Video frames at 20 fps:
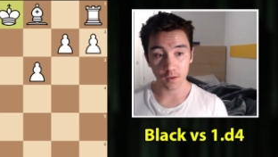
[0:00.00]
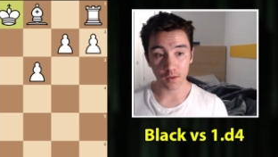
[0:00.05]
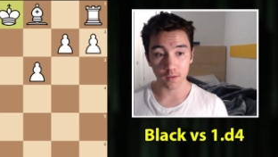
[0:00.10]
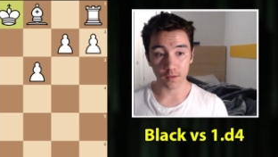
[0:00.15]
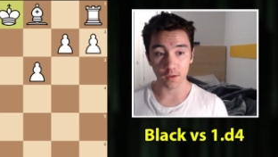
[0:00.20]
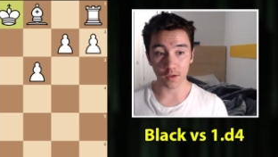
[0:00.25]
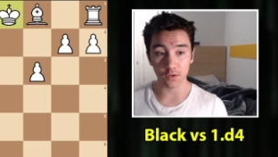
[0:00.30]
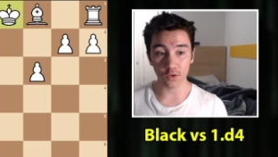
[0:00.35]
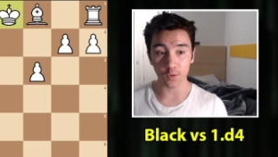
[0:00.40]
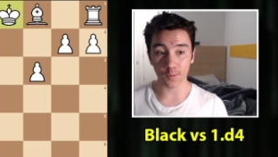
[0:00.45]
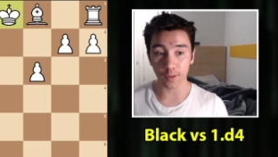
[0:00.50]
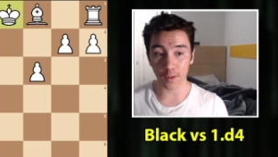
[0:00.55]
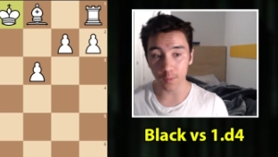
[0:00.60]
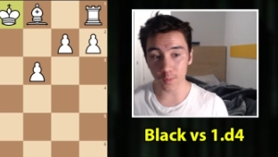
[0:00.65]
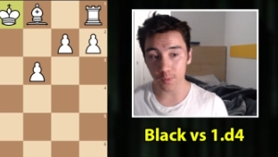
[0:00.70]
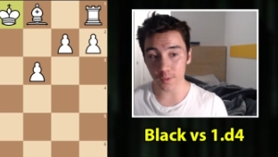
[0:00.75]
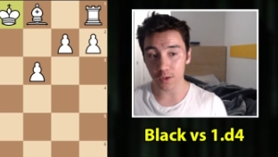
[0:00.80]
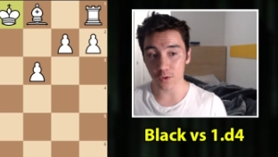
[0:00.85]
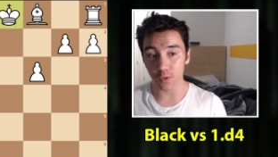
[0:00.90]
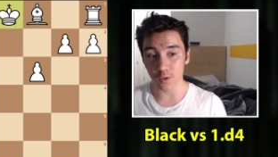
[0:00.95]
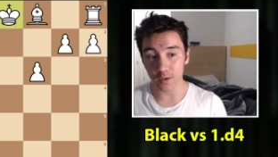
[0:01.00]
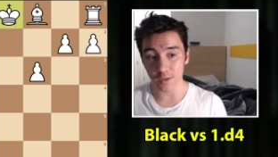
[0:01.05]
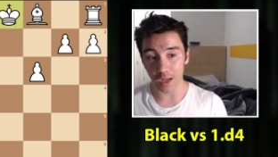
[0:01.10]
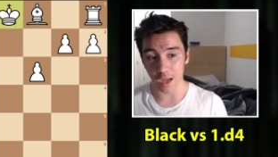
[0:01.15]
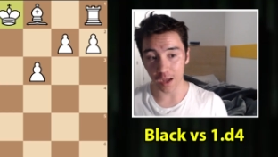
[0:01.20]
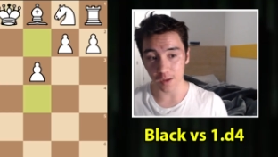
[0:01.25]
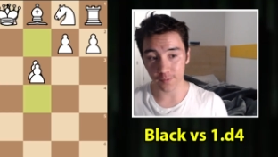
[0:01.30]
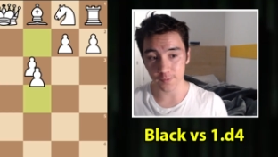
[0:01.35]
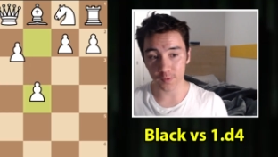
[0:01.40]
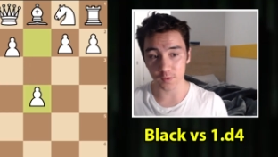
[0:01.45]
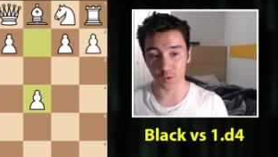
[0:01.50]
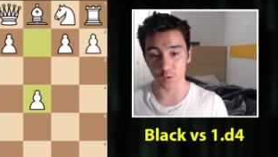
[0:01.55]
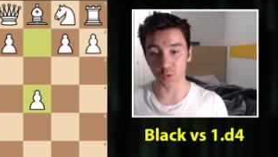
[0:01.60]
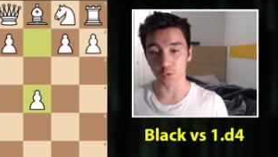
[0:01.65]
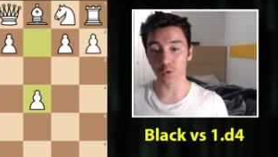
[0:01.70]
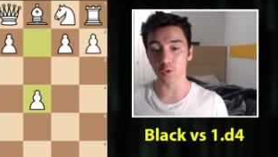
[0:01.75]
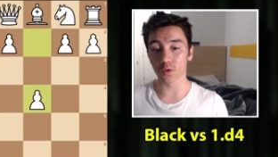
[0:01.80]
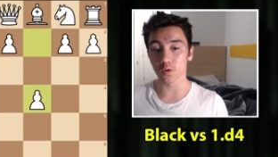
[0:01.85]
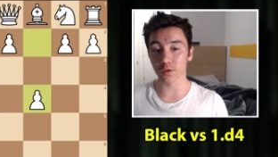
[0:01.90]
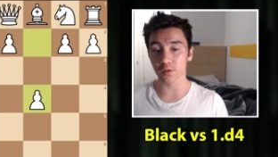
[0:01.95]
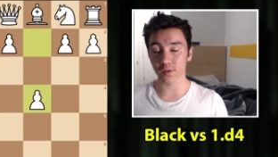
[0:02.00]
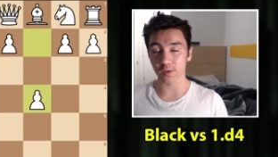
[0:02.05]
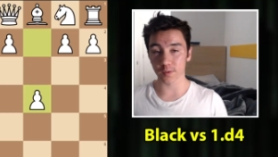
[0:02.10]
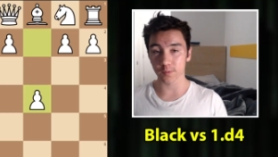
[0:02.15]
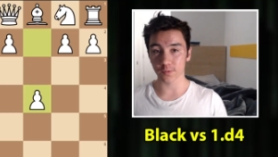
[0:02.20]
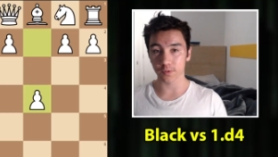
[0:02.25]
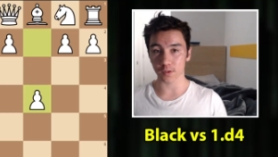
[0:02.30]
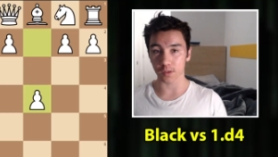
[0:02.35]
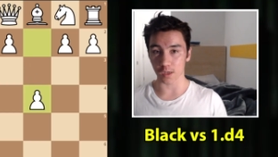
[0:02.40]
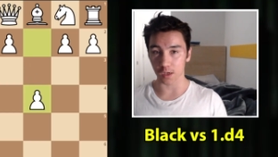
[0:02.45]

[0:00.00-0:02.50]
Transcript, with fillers: then you're probably going to have to learn something